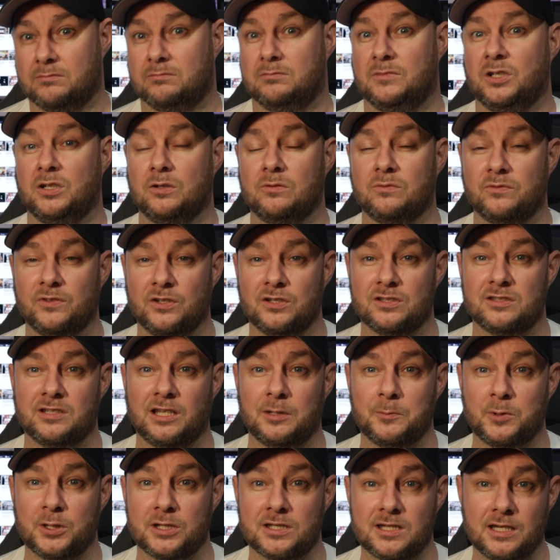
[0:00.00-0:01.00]
you know, first
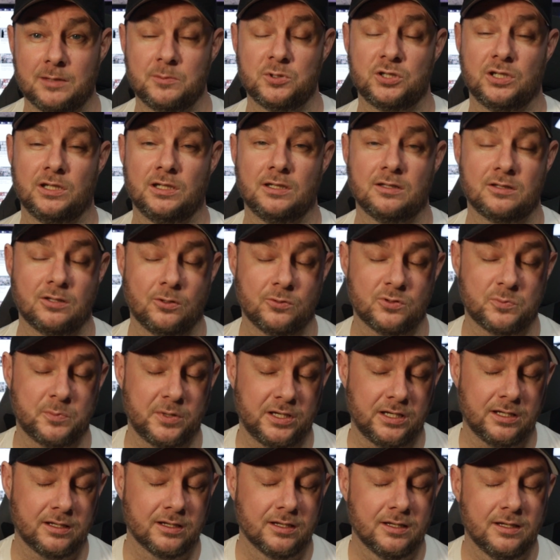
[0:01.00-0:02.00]
name on the team sheet, so to
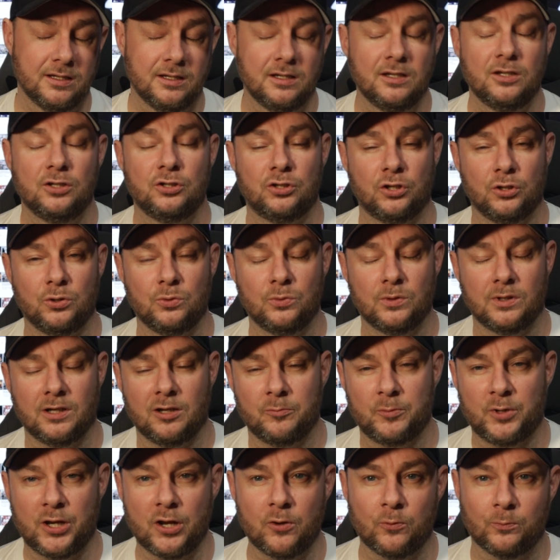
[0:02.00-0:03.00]
speak? Do
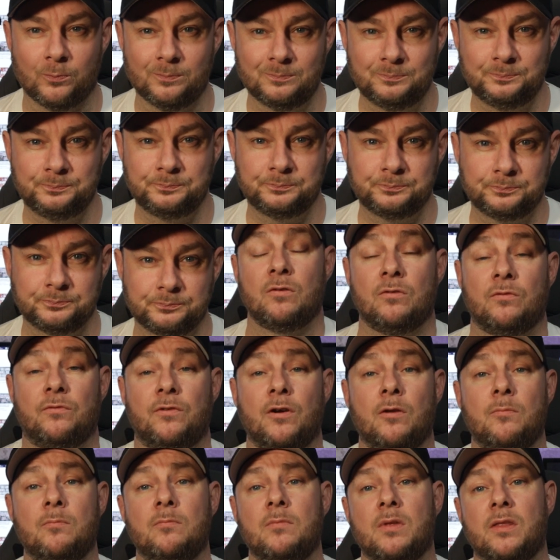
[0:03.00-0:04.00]
let me know.
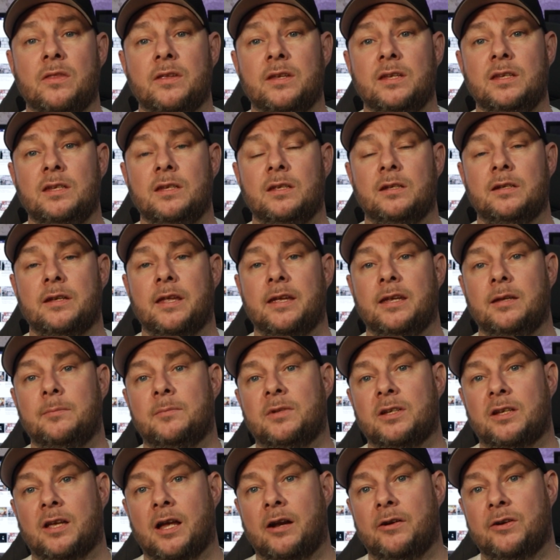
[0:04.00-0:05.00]
From the
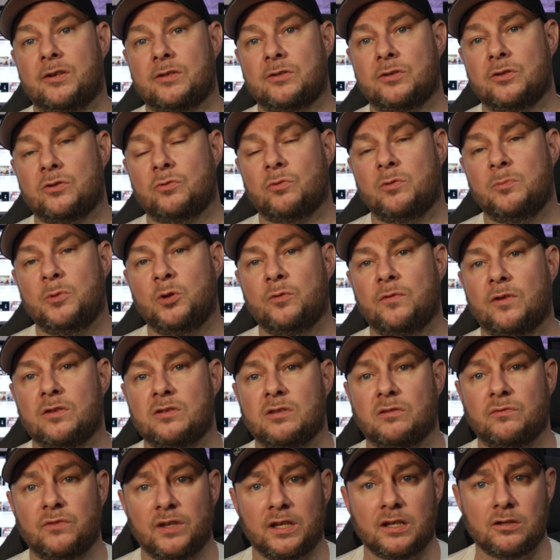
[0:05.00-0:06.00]
named characters, we move on
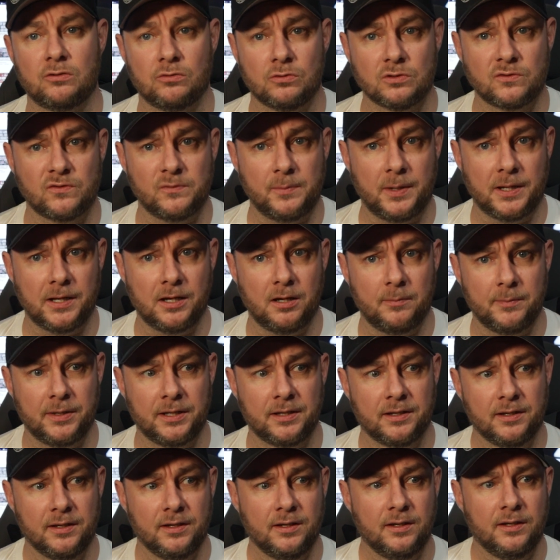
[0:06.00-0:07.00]
to vehicles for my
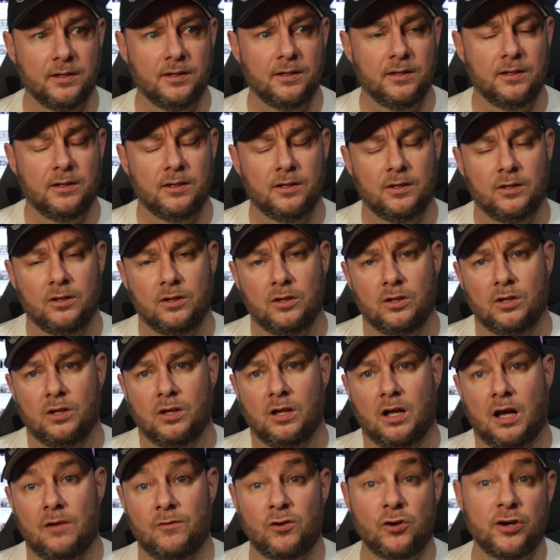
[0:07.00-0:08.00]
army.
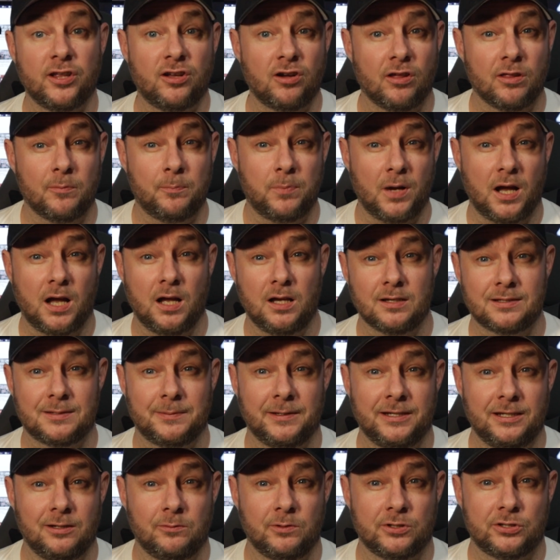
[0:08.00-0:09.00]
I've already got the bark
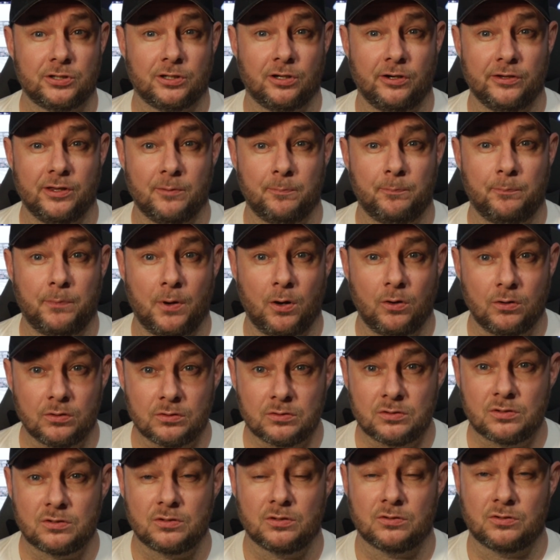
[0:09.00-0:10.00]
speeder, which I got in the
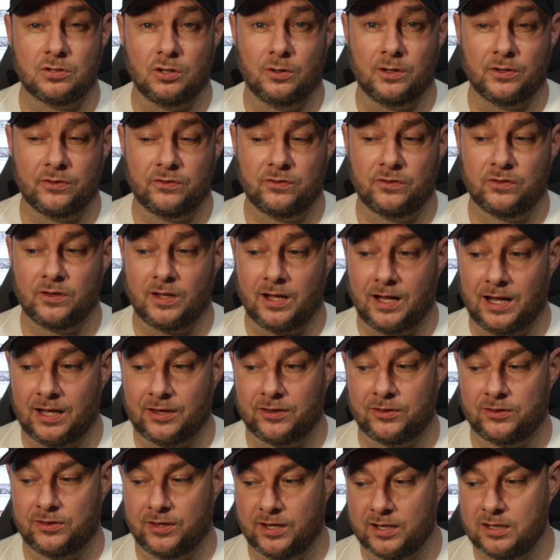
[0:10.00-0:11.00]
box, so I
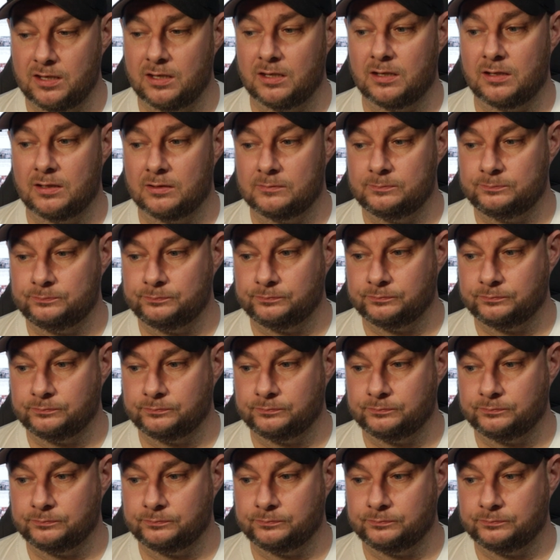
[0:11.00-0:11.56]
think